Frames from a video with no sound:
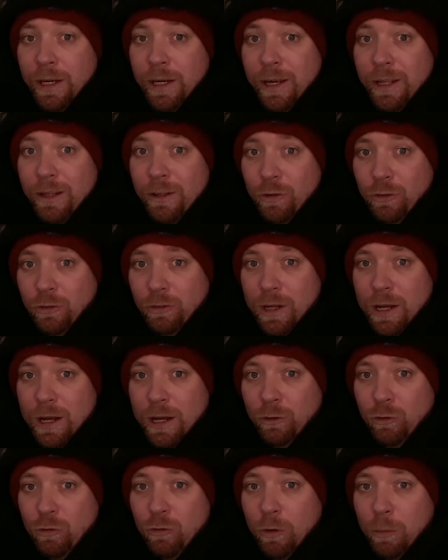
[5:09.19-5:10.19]
and those
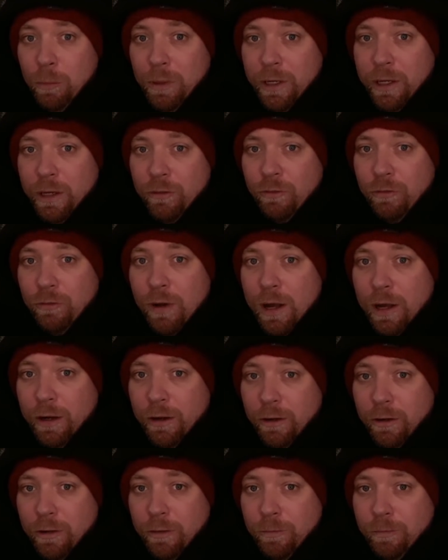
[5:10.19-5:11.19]
guys normally get
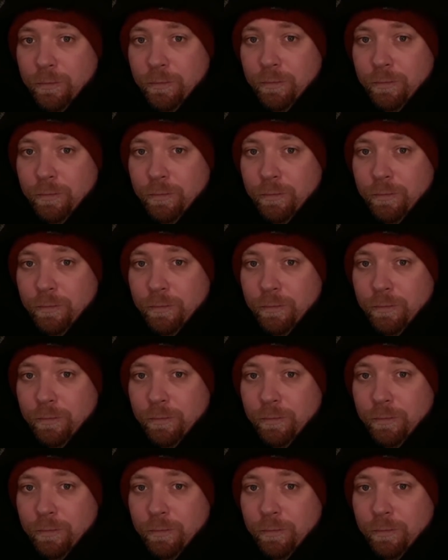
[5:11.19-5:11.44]
fired.